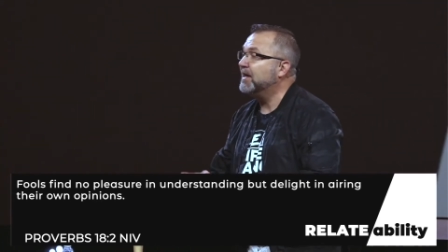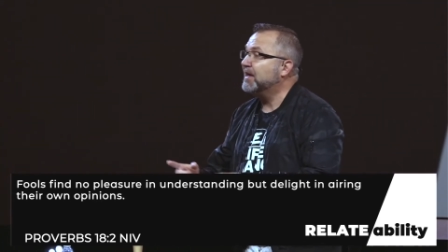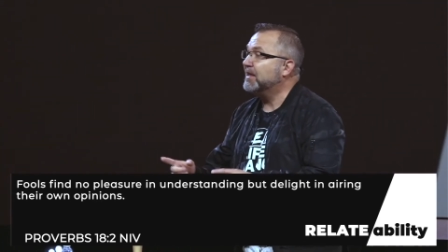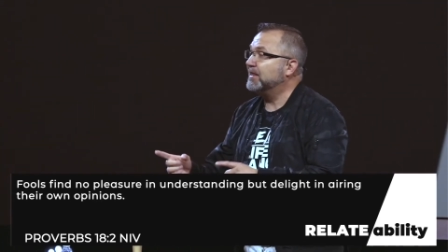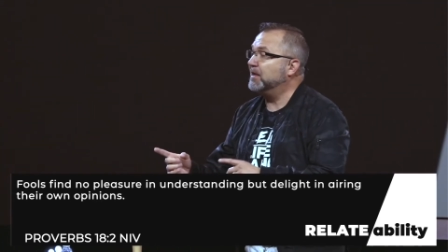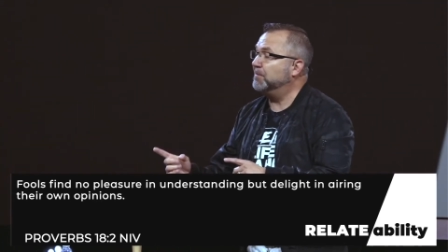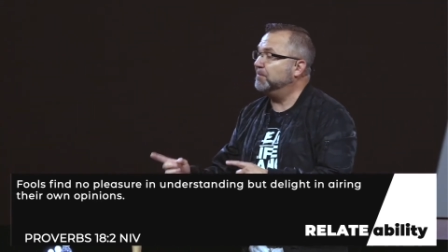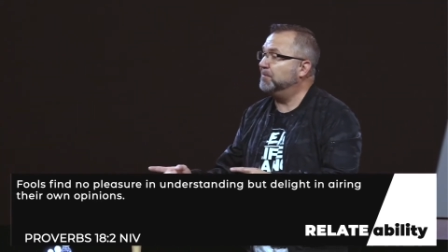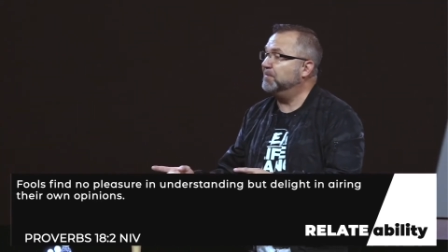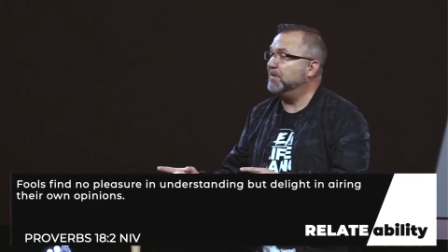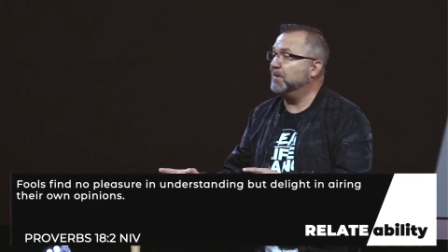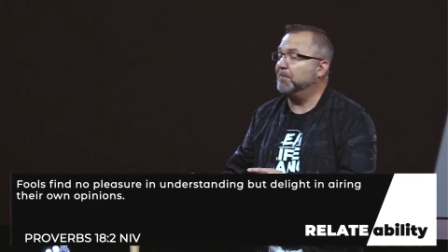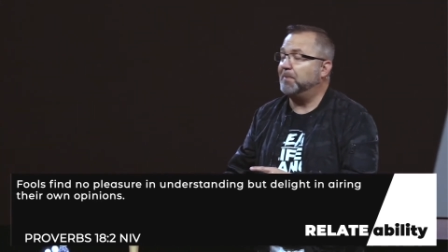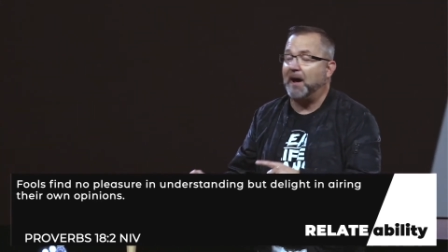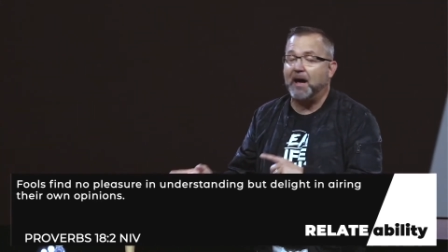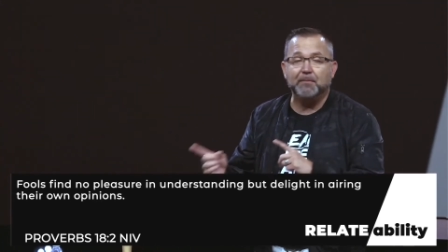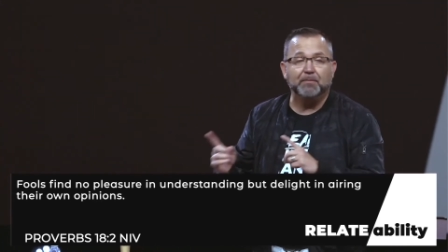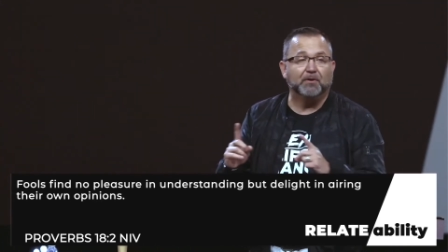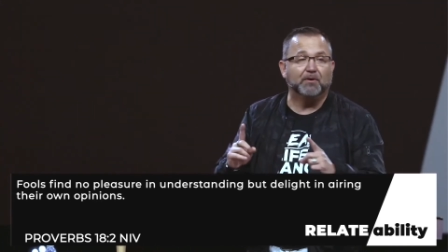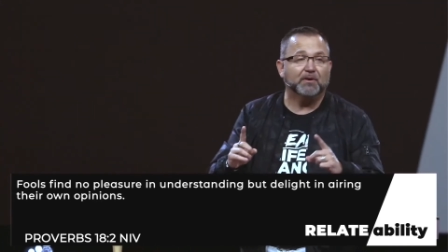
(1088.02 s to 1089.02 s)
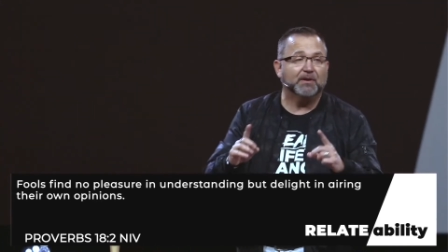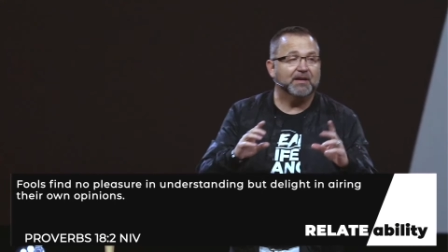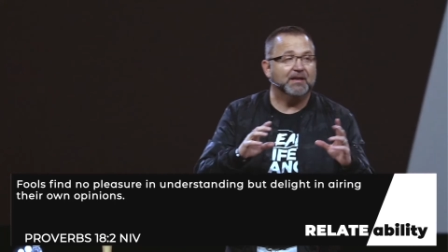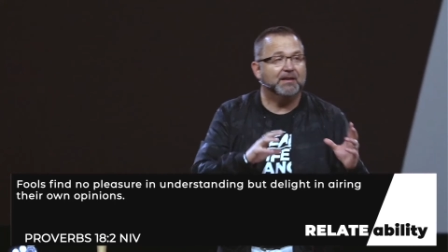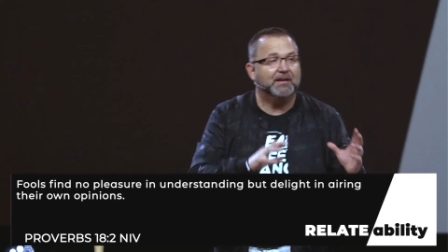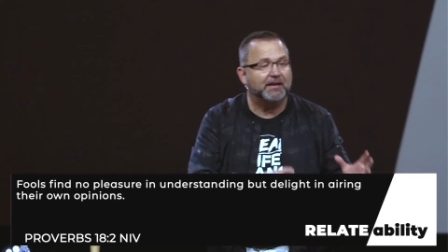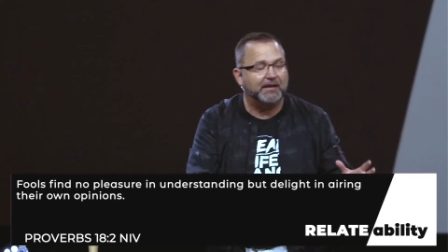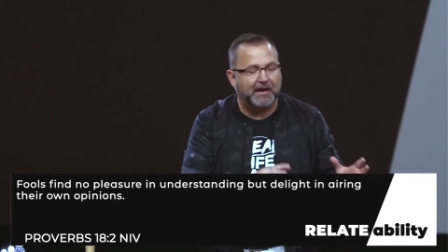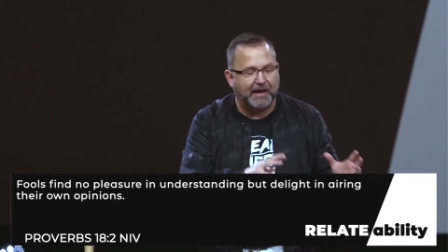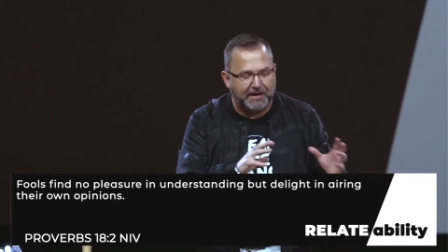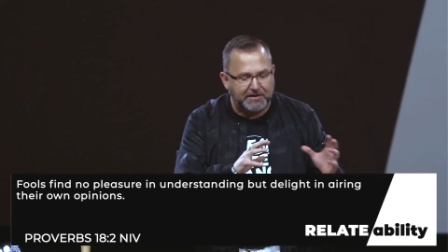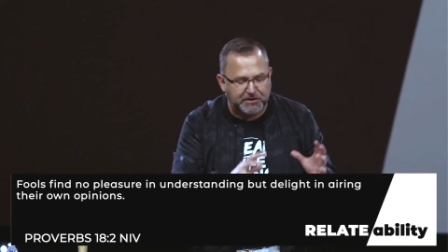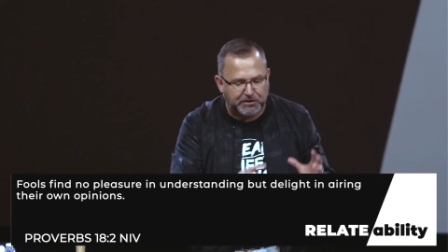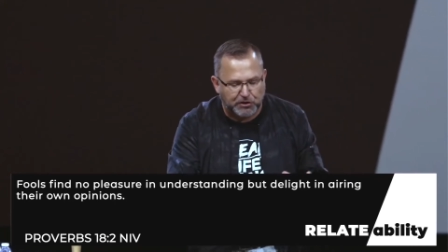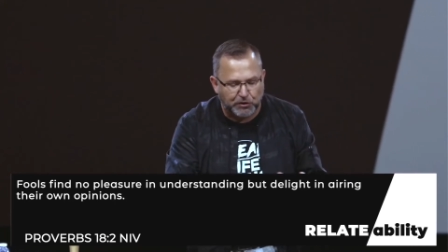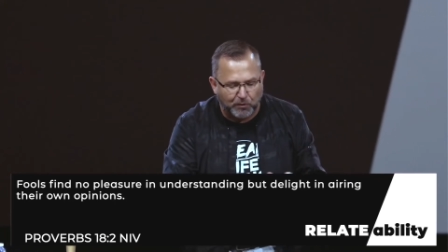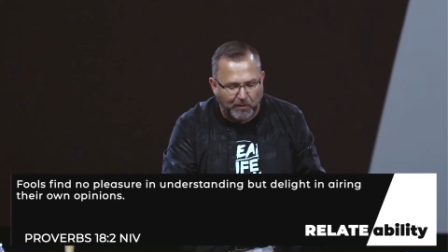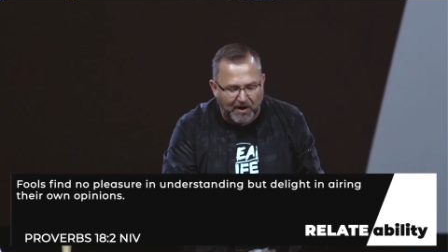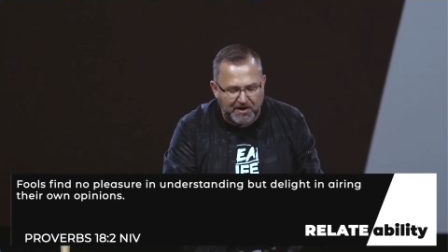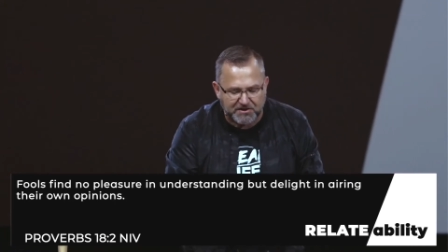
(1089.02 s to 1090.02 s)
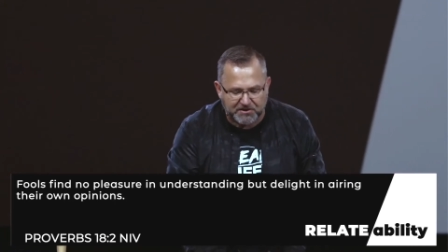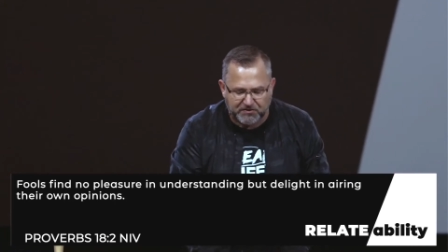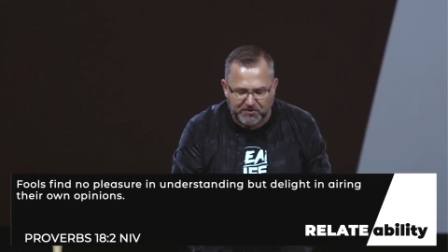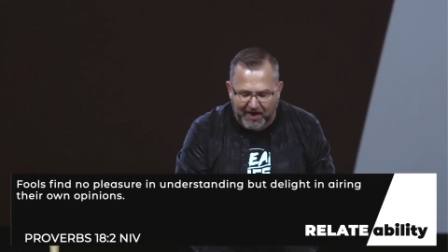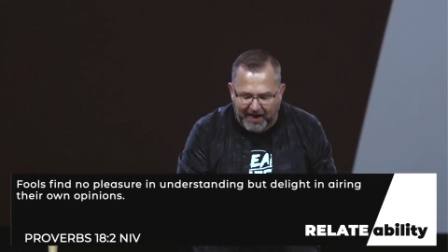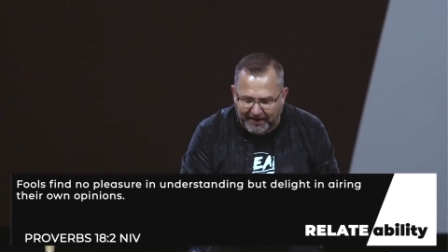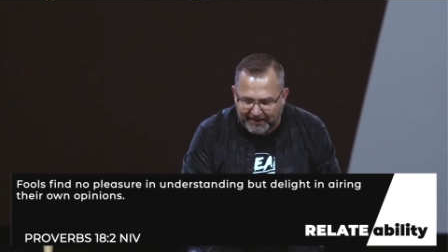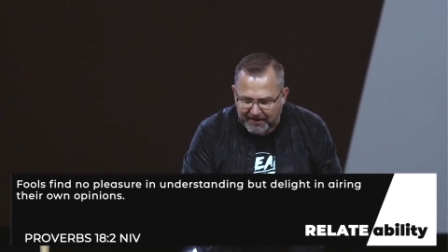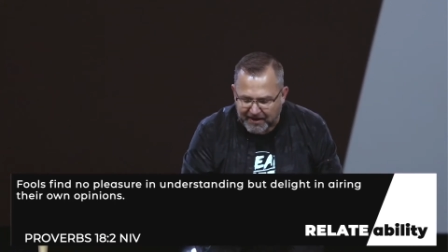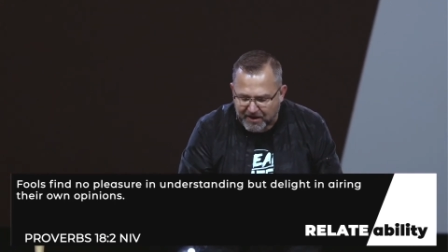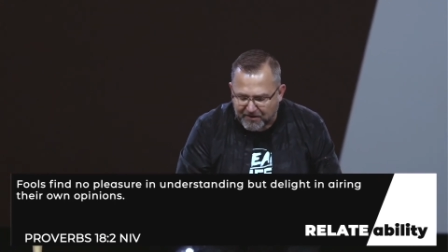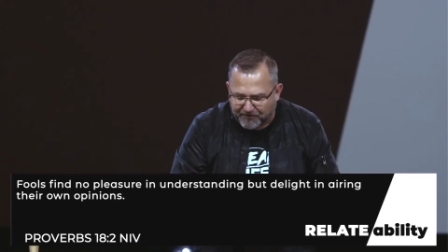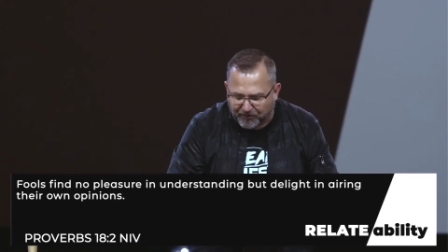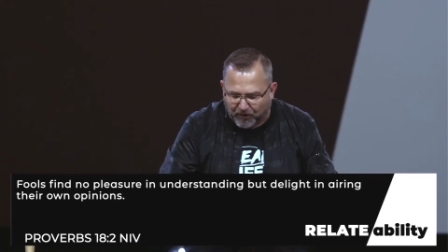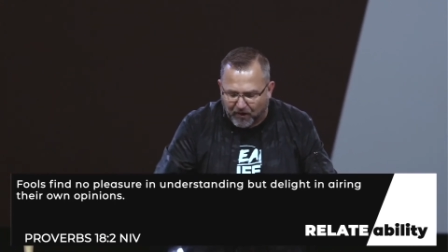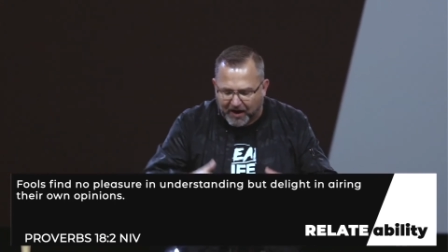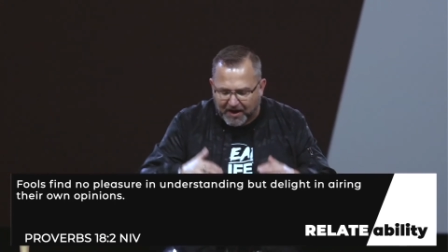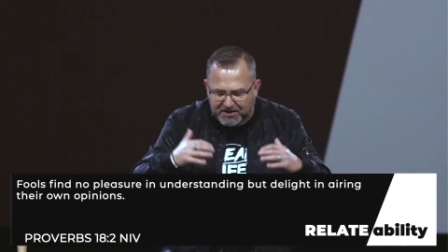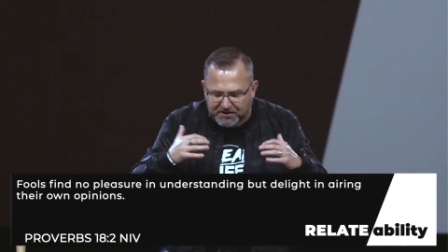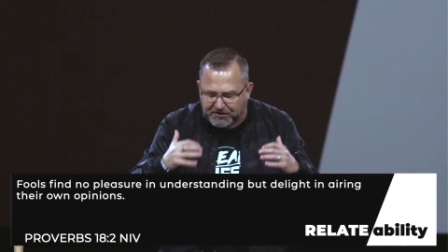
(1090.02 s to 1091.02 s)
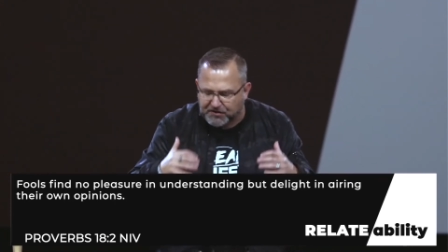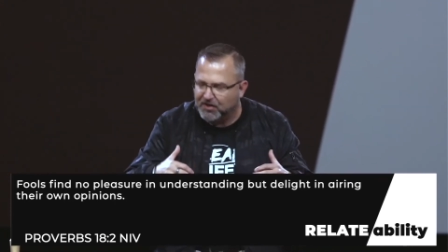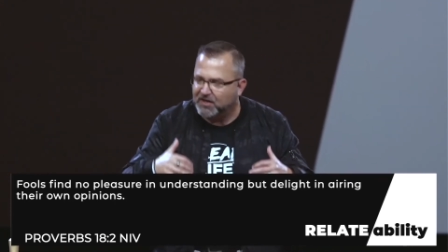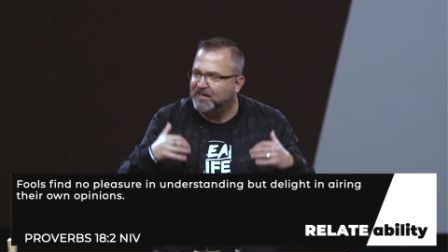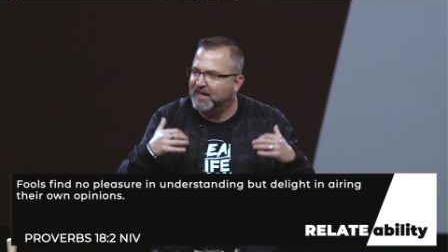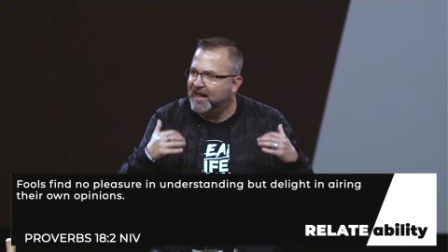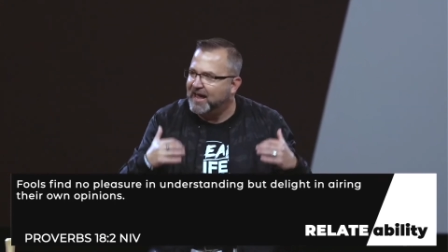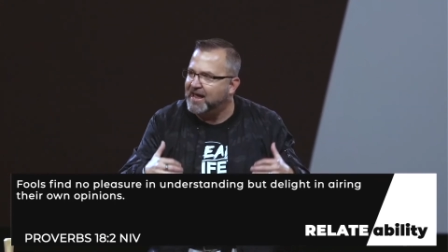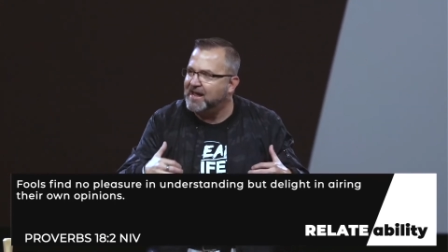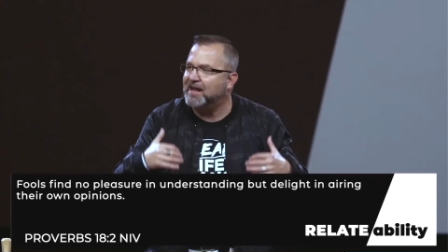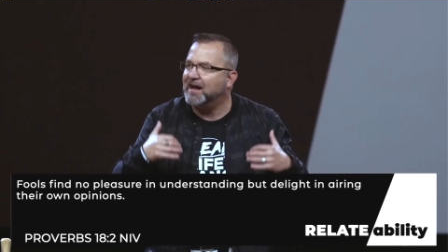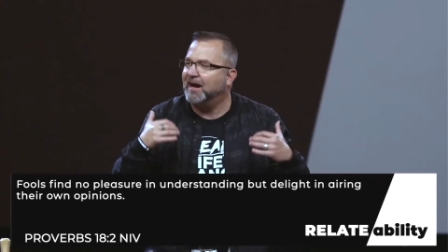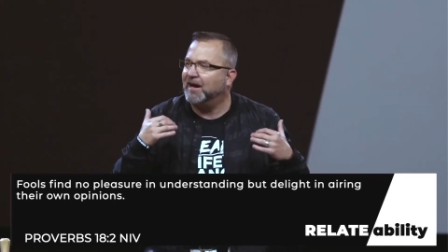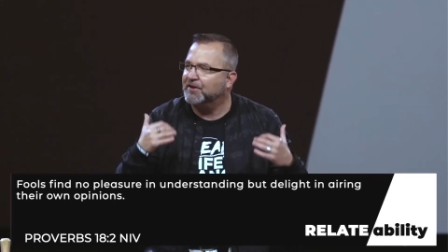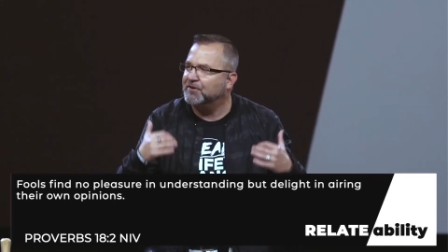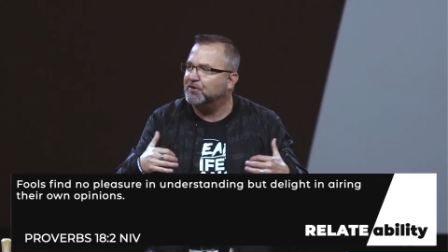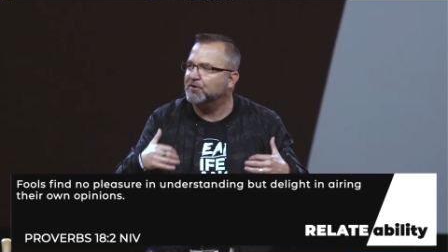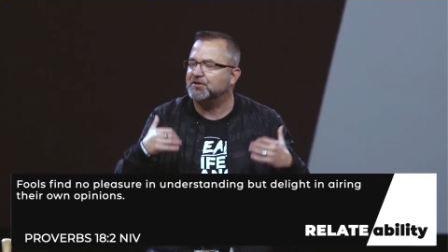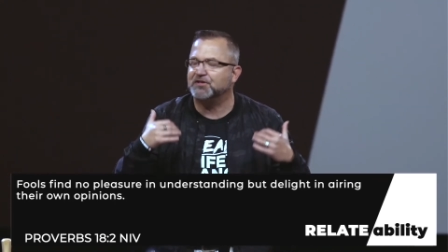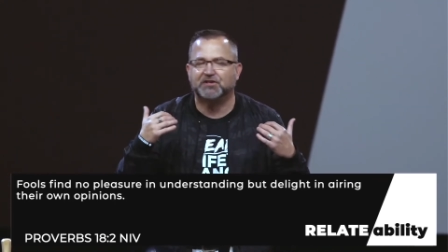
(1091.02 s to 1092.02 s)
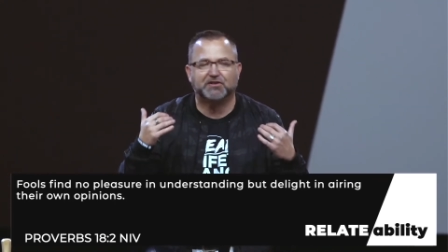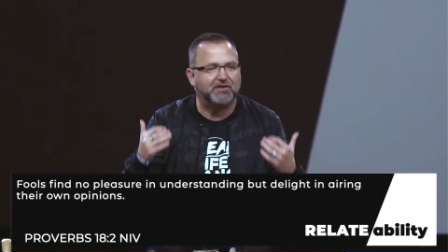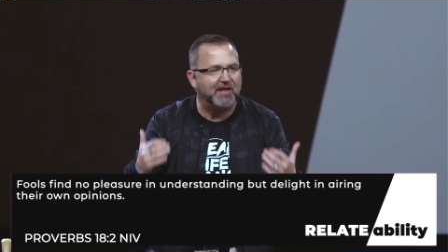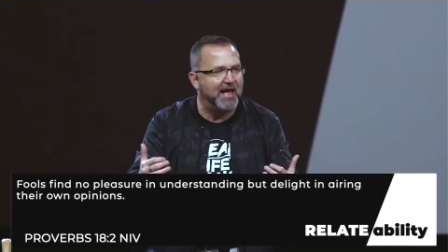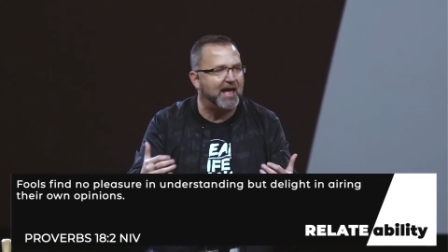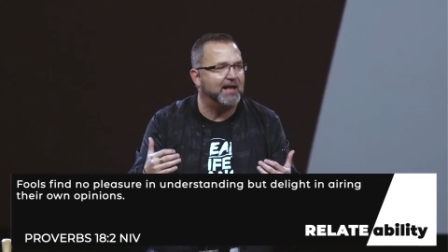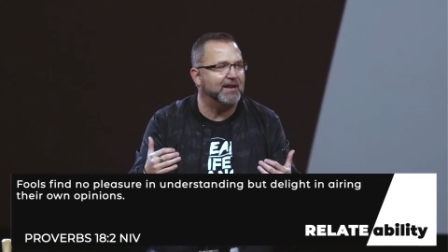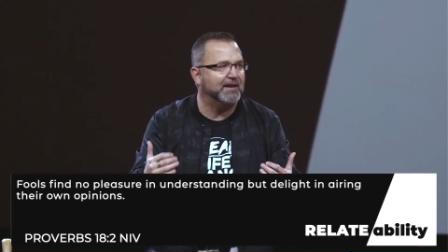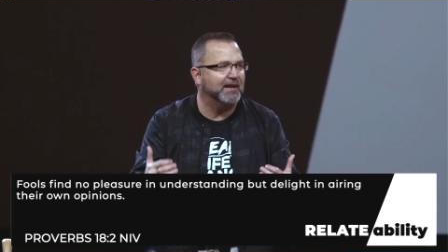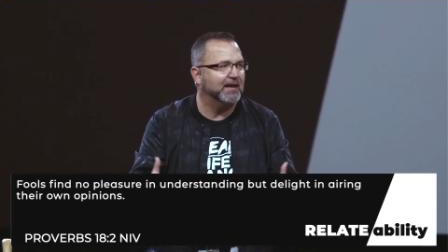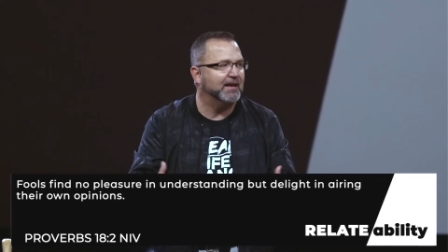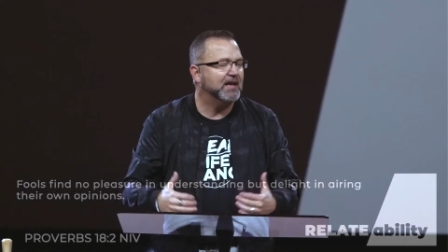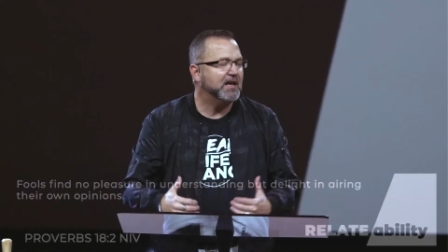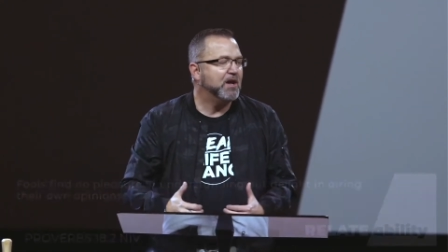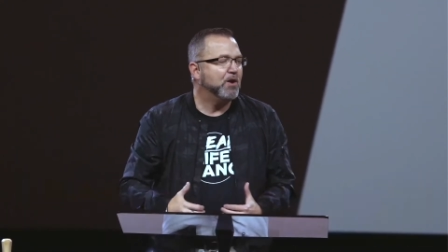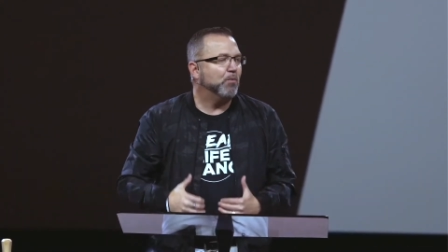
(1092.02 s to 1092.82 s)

The, the Bible indicates to us that for us to gain understanding,